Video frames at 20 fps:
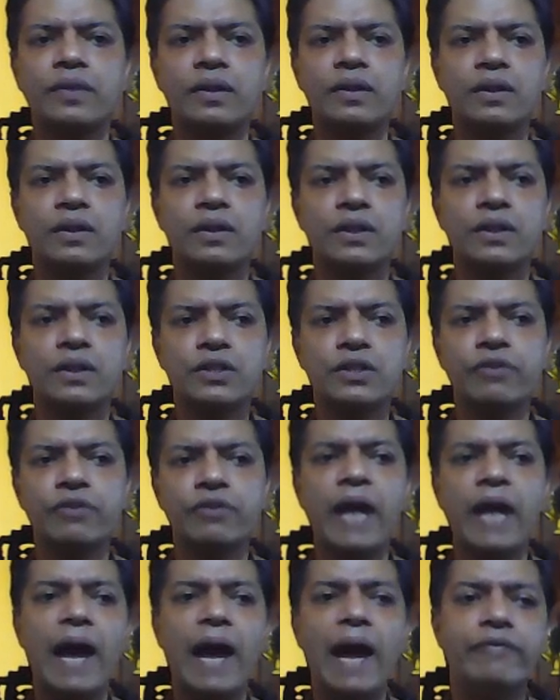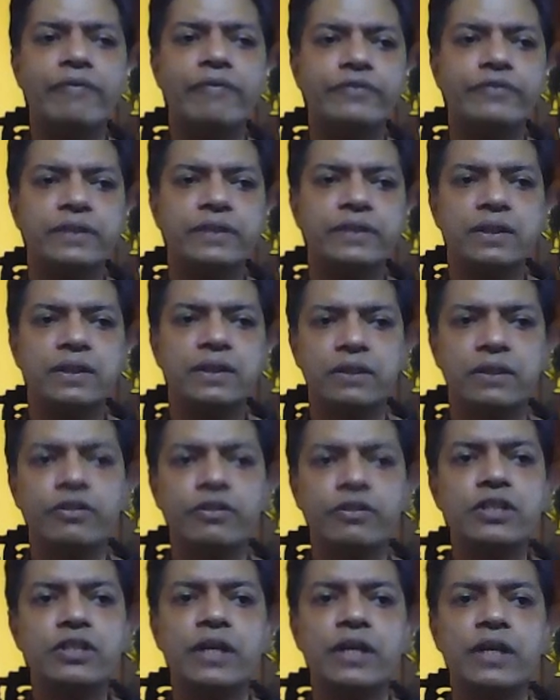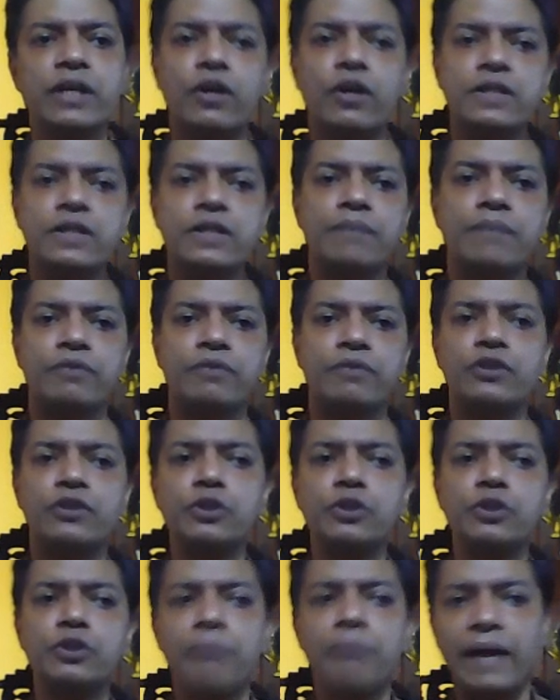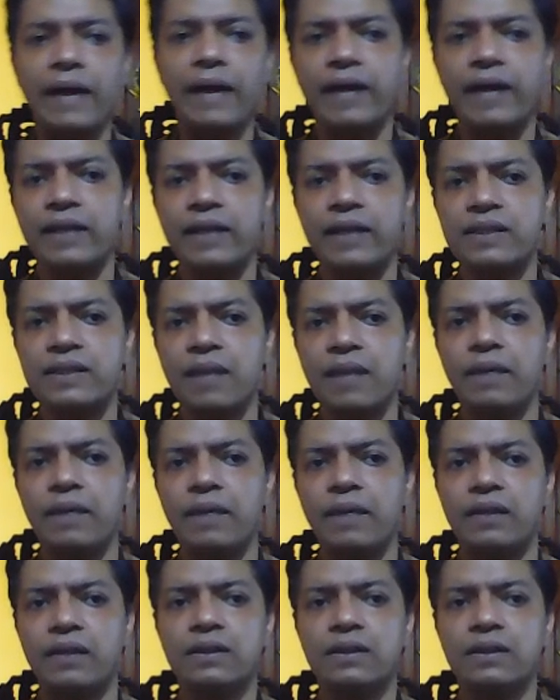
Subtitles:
So we have the visionary concept of the true paradise coming